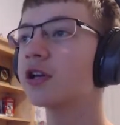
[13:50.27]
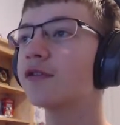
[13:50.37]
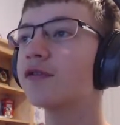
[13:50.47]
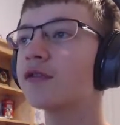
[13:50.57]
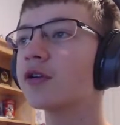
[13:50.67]

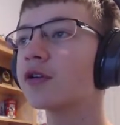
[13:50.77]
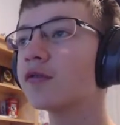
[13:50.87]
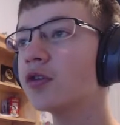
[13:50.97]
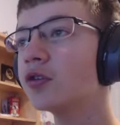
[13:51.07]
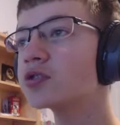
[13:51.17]
if you're
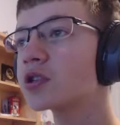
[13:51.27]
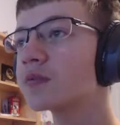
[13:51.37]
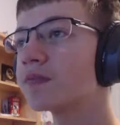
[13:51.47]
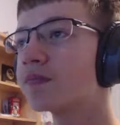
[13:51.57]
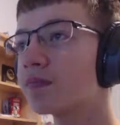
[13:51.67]
confused.
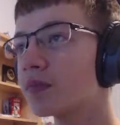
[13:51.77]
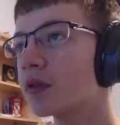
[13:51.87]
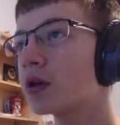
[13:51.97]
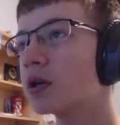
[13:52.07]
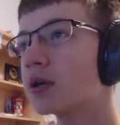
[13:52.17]

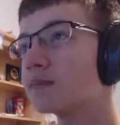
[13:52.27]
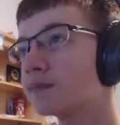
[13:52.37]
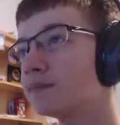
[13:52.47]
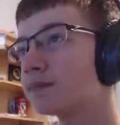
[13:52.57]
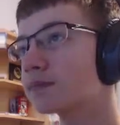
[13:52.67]

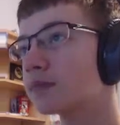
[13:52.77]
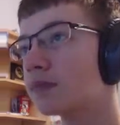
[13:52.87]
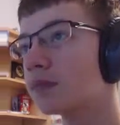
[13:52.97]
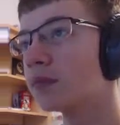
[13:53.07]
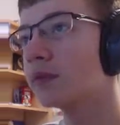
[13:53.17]

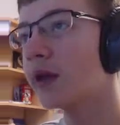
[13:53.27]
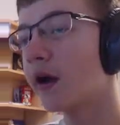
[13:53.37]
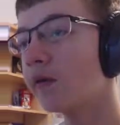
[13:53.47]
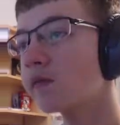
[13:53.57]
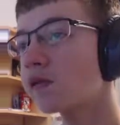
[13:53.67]

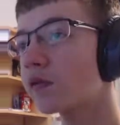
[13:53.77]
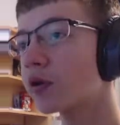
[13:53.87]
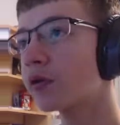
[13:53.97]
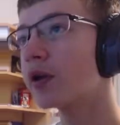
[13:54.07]
Now we're going to